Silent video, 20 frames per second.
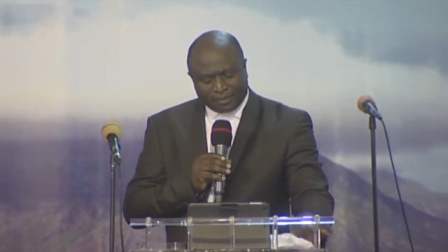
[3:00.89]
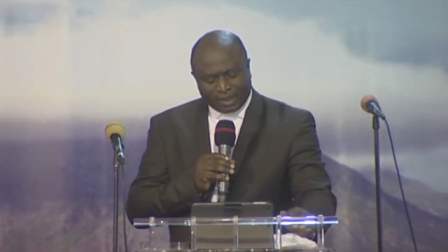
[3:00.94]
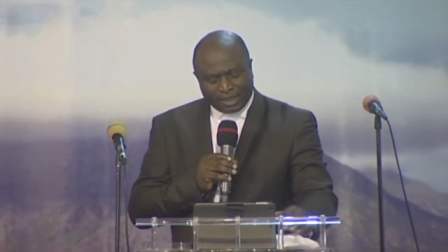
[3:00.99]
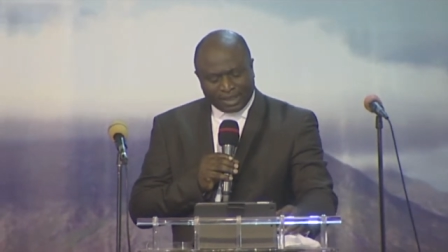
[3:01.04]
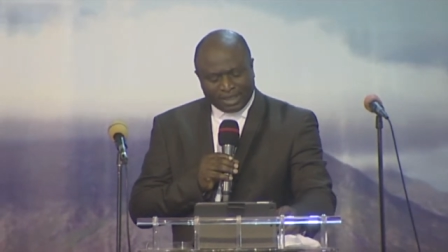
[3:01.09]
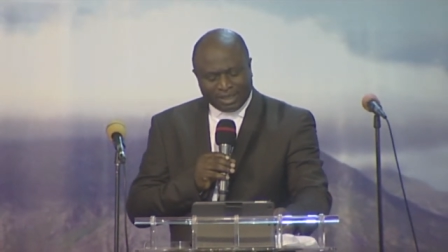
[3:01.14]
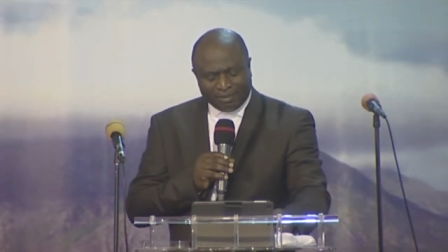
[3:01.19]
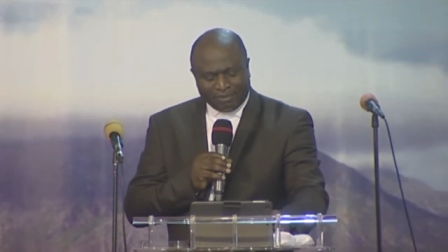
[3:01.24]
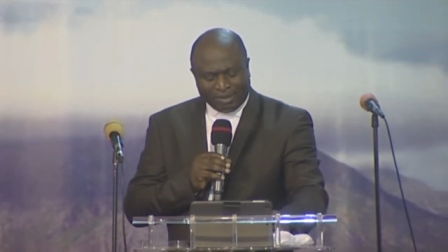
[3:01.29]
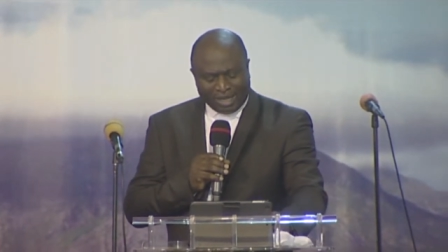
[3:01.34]

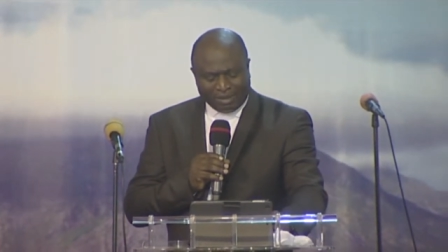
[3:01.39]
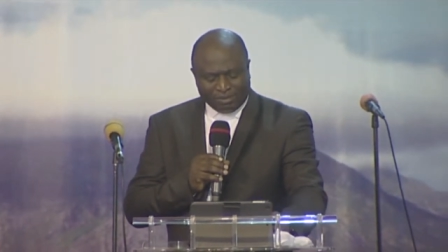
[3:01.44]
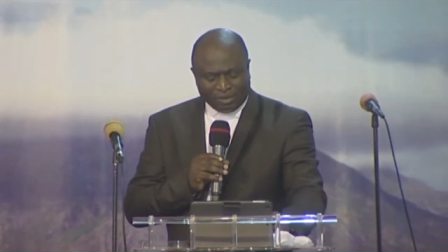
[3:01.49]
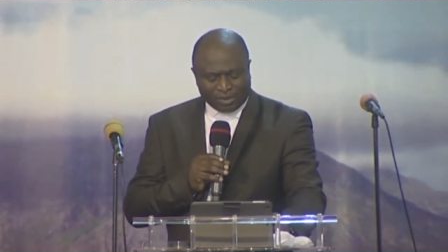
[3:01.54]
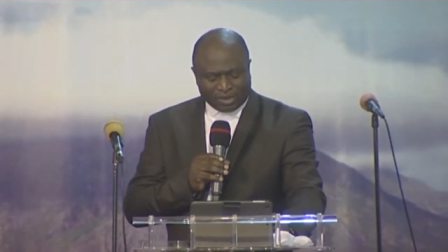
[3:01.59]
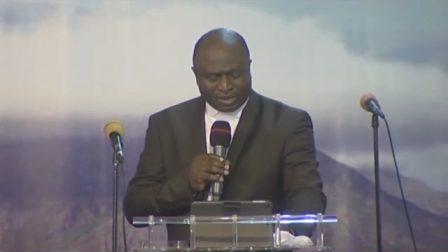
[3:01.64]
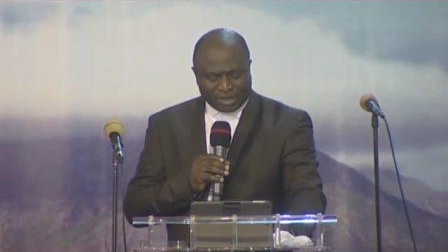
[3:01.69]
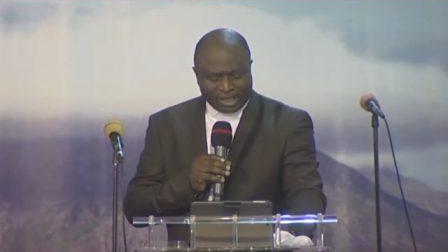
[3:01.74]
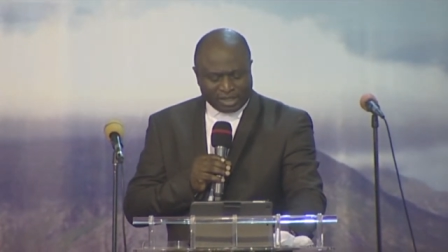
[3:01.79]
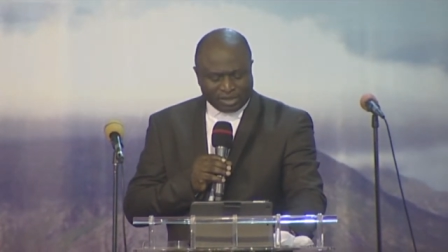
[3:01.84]
The Bible
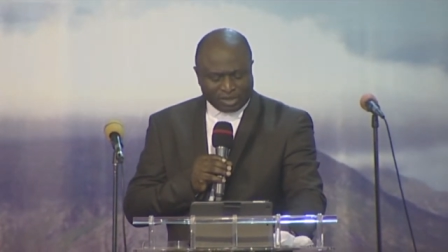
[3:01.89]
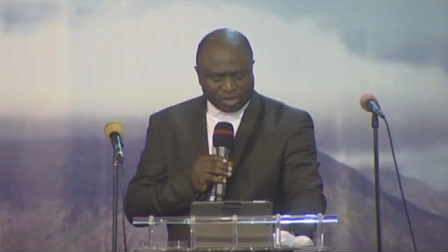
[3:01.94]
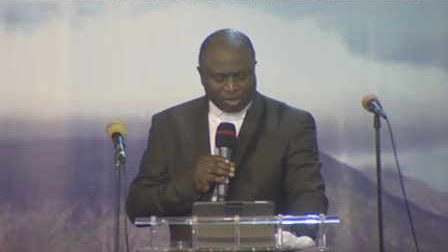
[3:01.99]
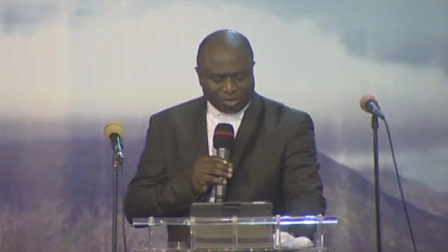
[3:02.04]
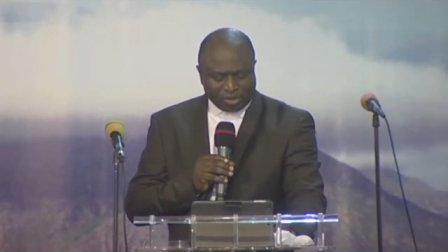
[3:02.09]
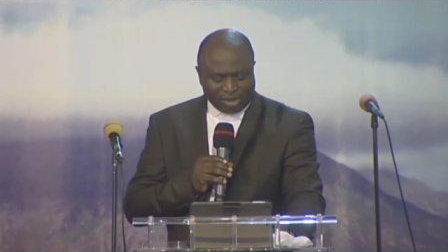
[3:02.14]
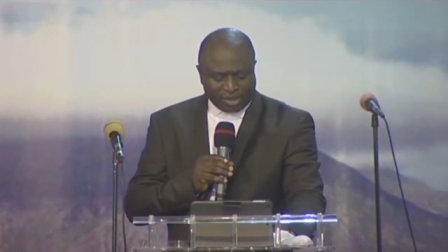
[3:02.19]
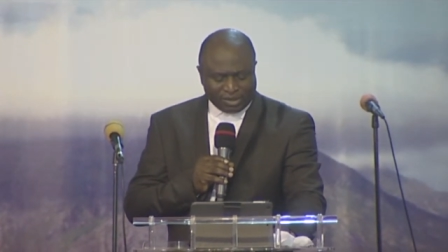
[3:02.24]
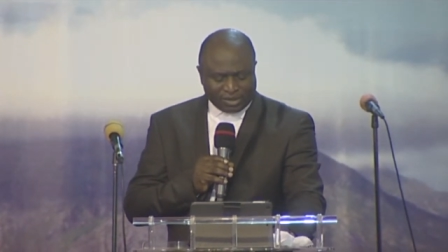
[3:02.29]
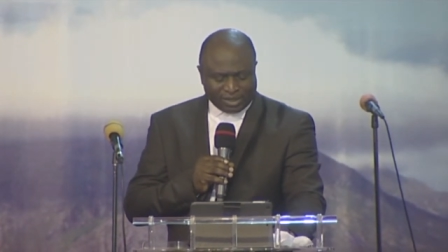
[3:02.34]
says to
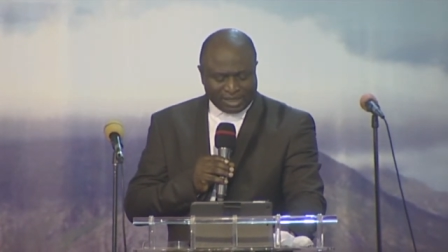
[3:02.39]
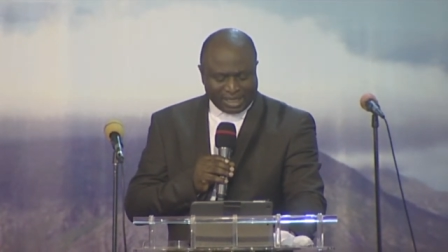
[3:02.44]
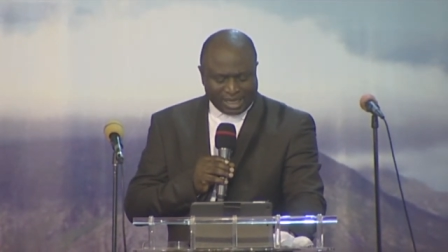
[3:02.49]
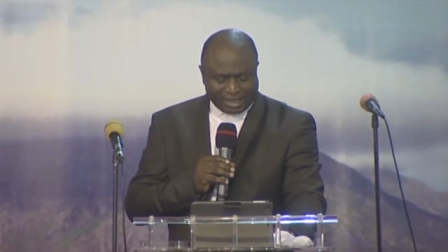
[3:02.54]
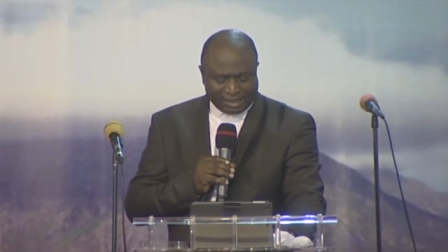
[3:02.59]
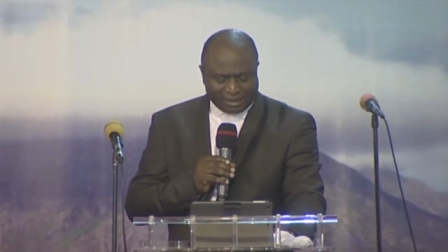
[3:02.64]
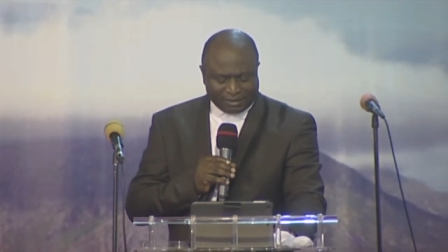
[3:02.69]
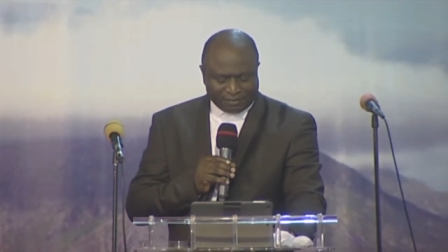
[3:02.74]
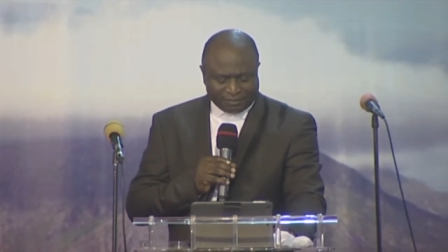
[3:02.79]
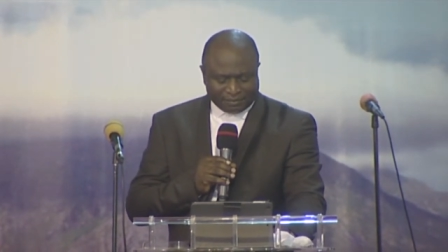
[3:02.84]
us that,
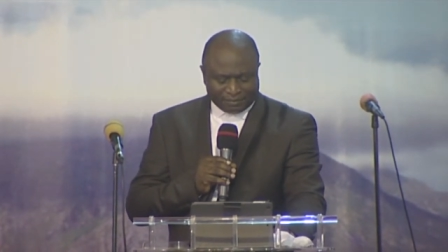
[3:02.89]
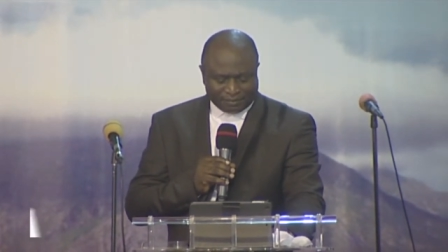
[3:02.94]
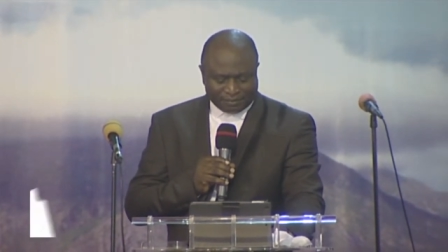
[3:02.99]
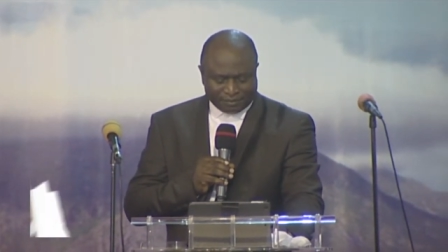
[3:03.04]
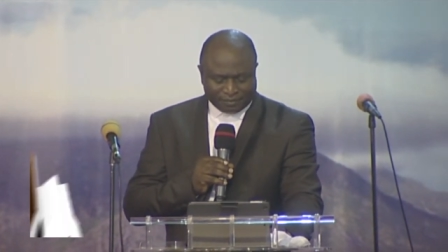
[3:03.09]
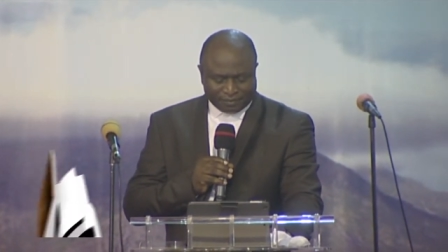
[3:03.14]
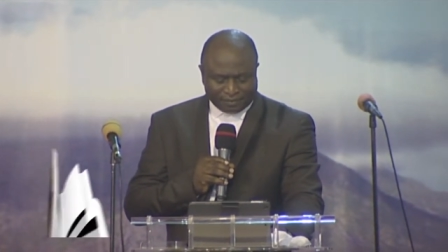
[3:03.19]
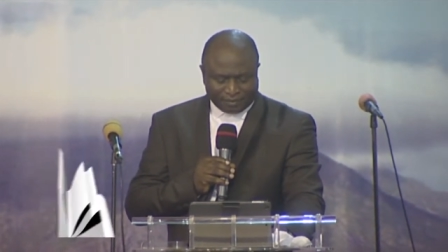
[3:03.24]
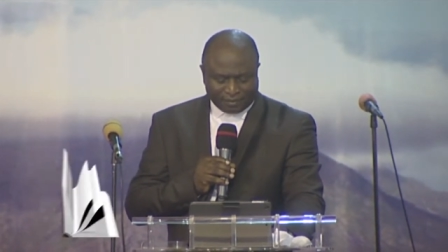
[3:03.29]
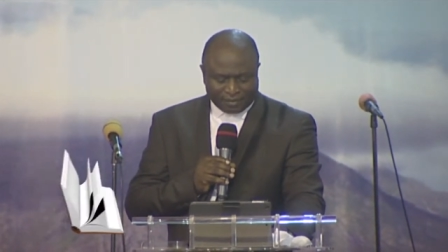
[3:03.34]

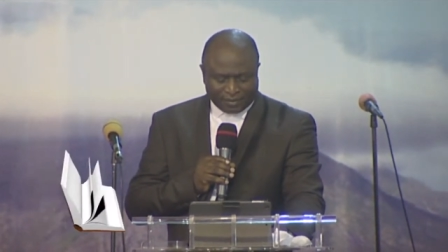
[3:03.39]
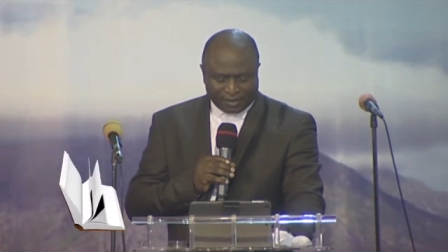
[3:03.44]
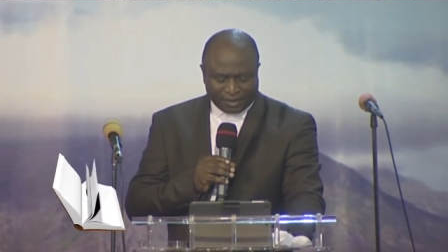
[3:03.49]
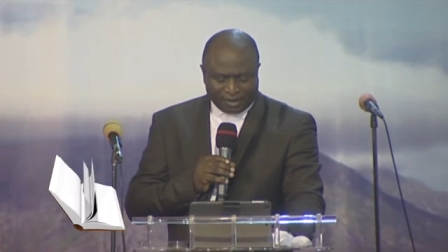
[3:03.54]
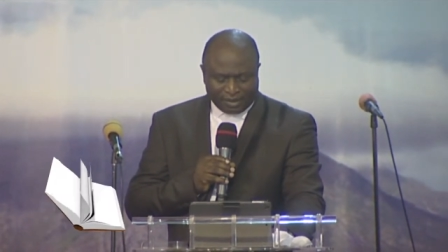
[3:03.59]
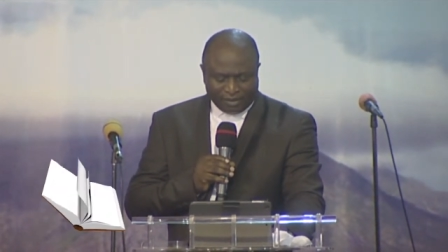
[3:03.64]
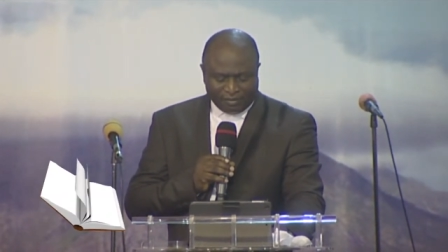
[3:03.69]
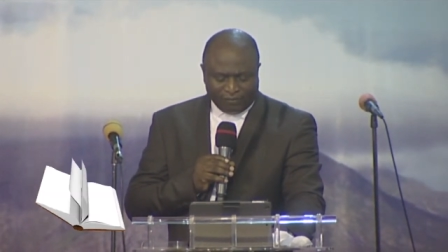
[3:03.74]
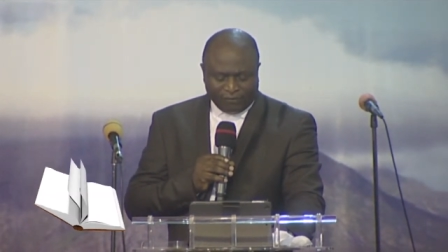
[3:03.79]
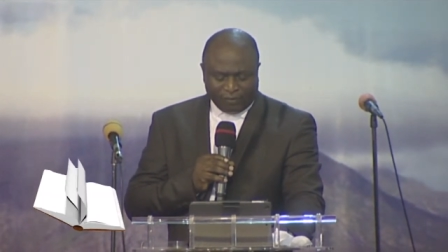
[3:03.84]

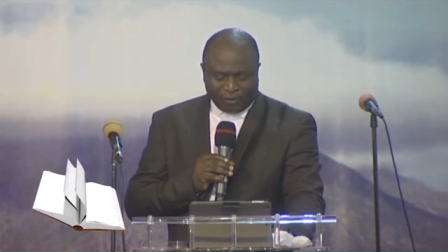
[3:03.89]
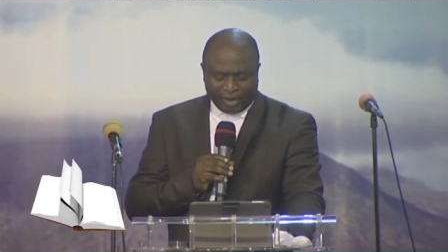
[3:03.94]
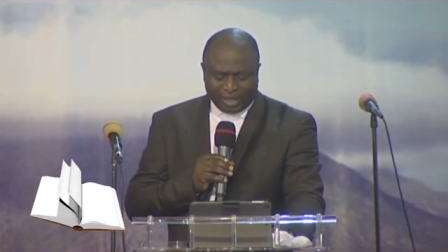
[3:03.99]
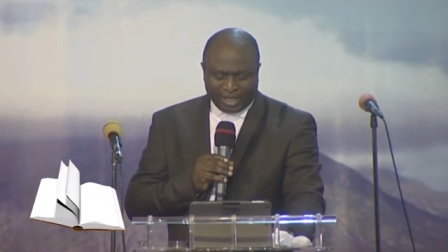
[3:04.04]
For in